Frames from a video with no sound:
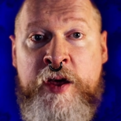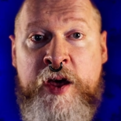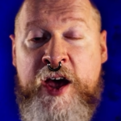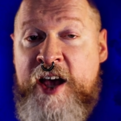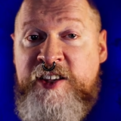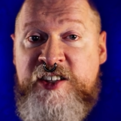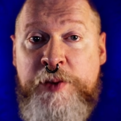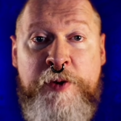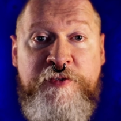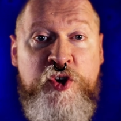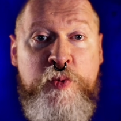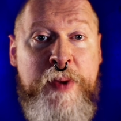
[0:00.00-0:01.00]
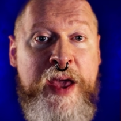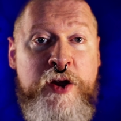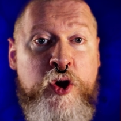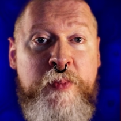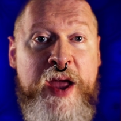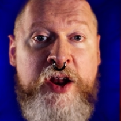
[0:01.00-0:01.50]
As some of you may
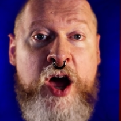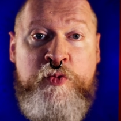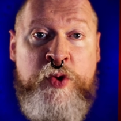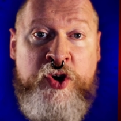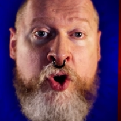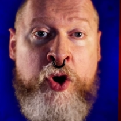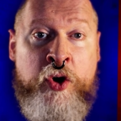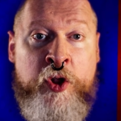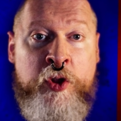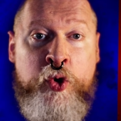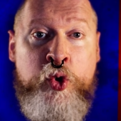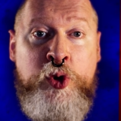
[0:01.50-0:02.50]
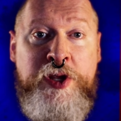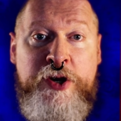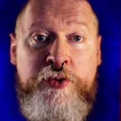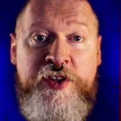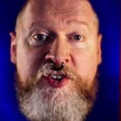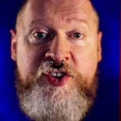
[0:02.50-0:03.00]
or may not recall, earlier
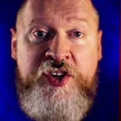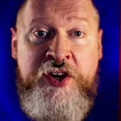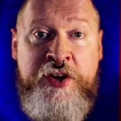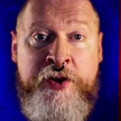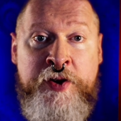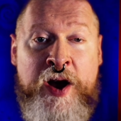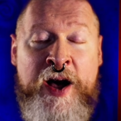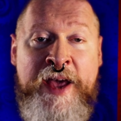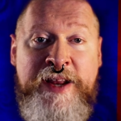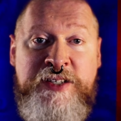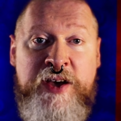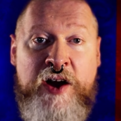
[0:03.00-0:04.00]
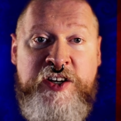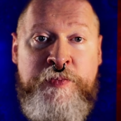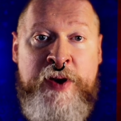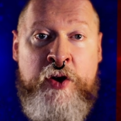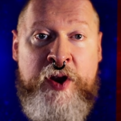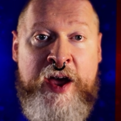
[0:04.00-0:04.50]
this year, I had talked
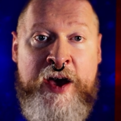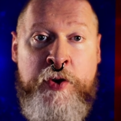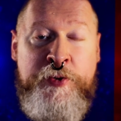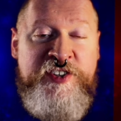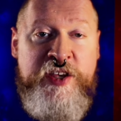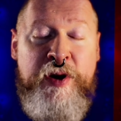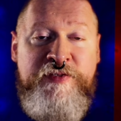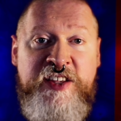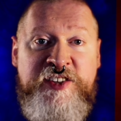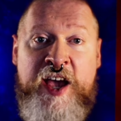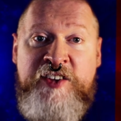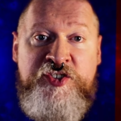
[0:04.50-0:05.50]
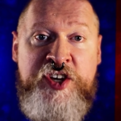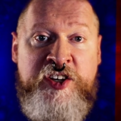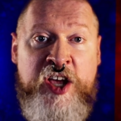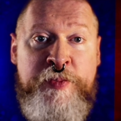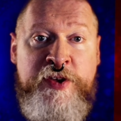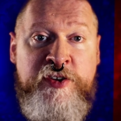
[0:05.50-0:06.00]
about how some of this
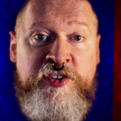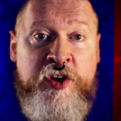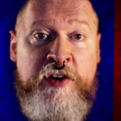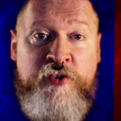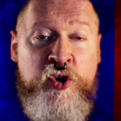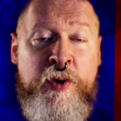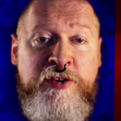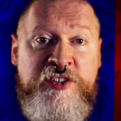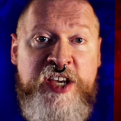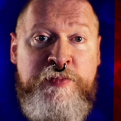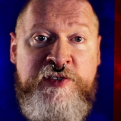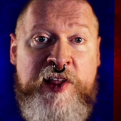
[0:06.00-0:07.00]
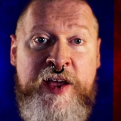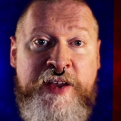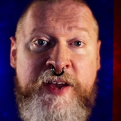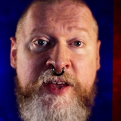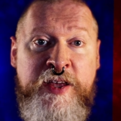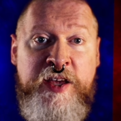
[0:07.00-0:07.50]
SJW stuff almost seems like
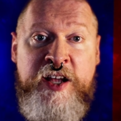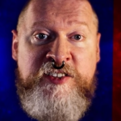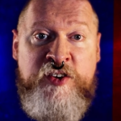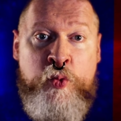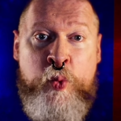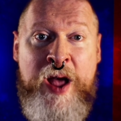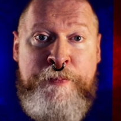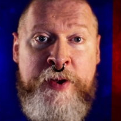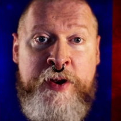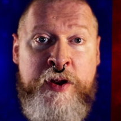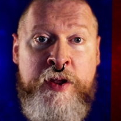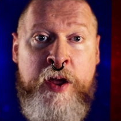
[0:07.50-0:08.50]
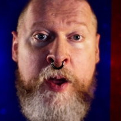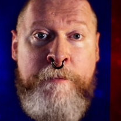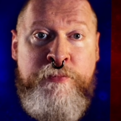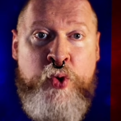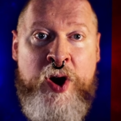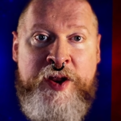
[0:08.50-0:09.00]
it's a weapon
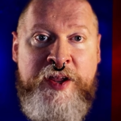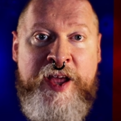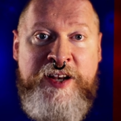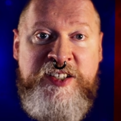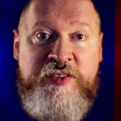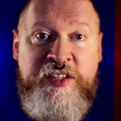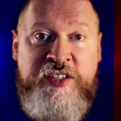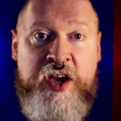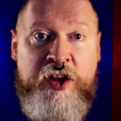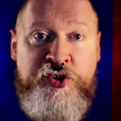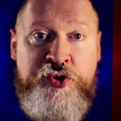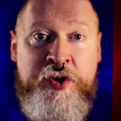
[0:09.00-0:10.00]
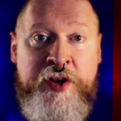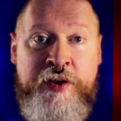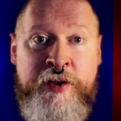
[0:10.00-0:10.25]
brought against this country.